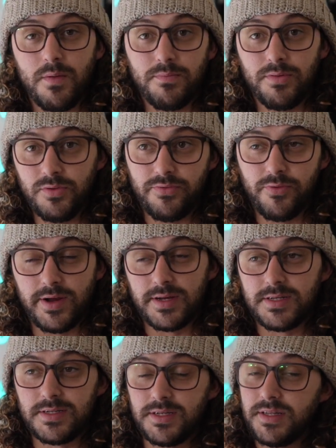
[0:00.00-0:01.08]
blue
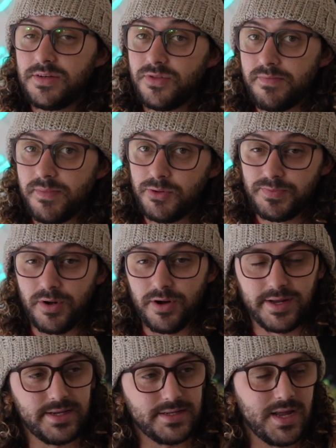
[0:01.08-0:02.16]
fragrances, at least for the most
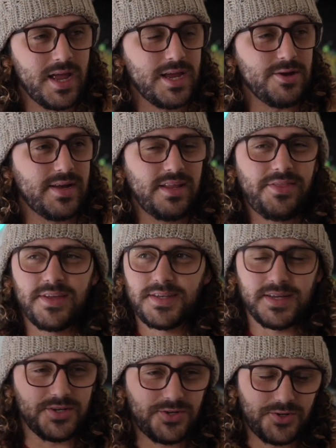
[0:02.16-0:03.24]
part, is you get this
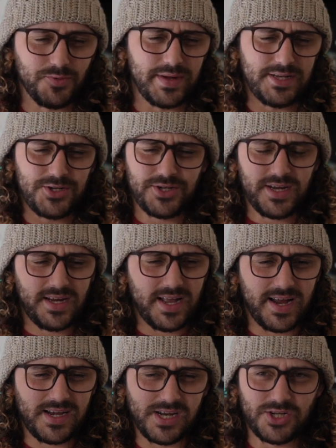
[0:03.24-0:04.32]
astringent
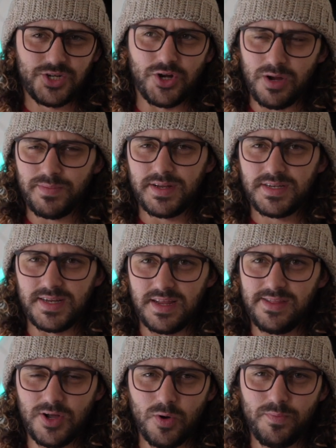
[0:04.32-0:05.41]
kind of sharpness in
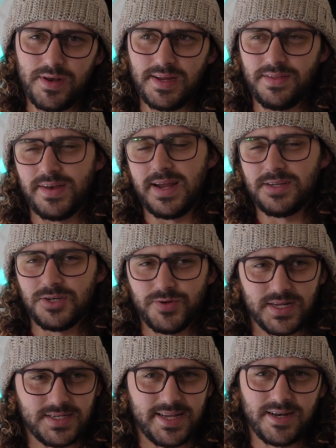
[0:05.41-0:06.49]
the opening, and then as it
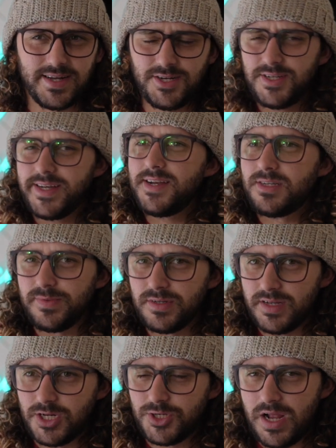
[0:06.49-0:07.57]
dries down, it just kind of smells
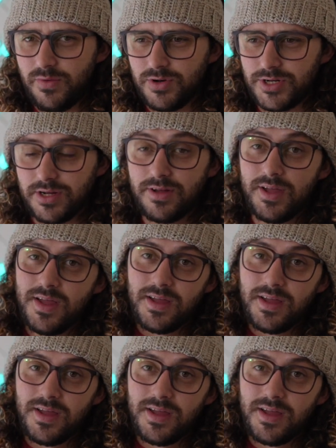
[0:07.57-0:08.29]
like shower gel.